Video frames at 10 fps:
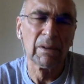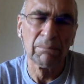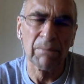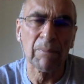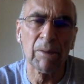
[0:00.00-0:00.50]

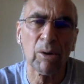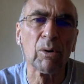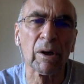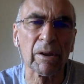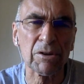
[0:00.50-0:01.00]
maybe
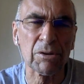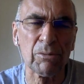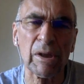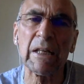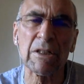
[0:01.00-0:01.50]
longer to
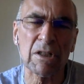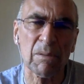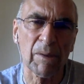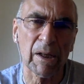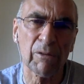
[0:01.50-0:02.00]
release the
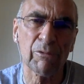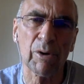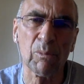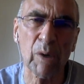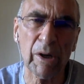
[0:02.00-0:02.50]
money
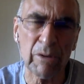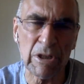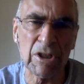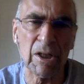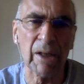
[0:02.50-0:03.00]
from where
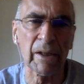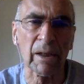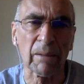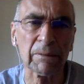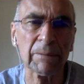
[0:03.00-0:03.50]
it's tied
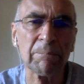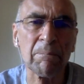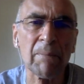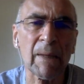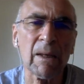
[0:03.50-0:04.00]
up.
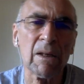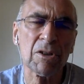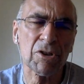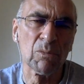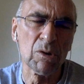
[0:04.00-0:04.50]

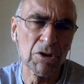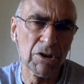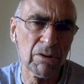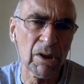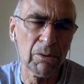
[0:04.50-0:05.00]
So once
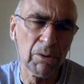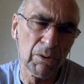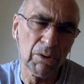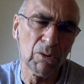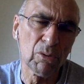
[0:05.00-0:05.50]
you know
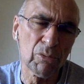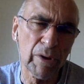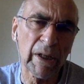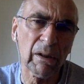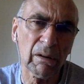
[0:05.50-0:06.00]
who your
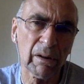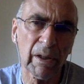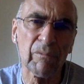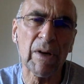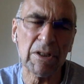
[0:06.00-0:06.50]
real
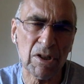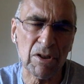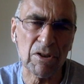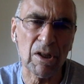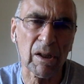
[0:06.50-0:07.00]

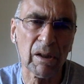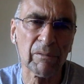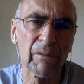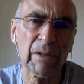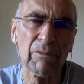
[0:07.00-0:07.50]
investors
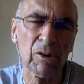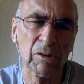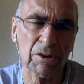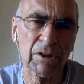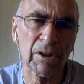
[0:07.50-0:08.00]
are, they've
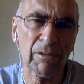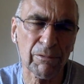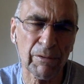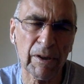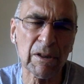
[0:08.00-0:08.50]
got
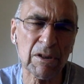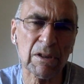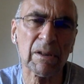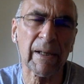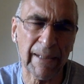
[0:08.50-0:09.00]

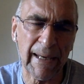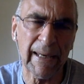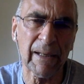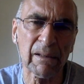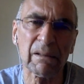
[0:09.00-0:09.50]
funds at
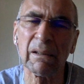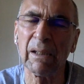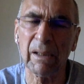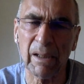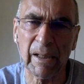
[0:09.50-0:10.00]
hand
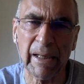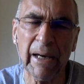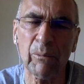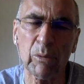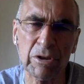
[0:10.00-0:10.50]
in an
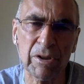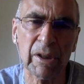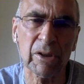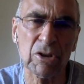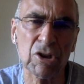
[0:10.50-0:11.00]
account which
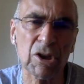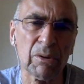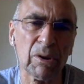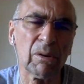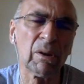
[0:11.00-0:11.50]
they can show
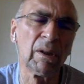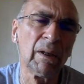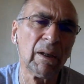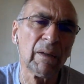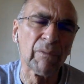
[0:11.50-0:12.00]
you,
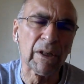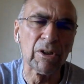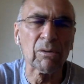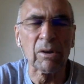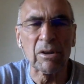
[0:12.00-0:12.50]
then
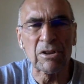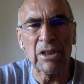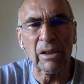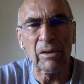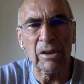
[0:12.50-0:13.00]
you can
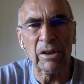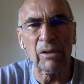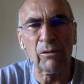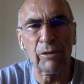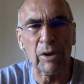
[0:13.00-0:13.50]
seal the
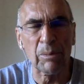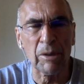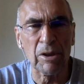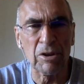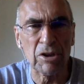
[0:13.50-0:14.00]
deal for the
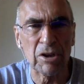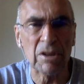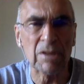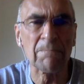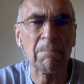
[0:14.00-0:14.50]
purchase.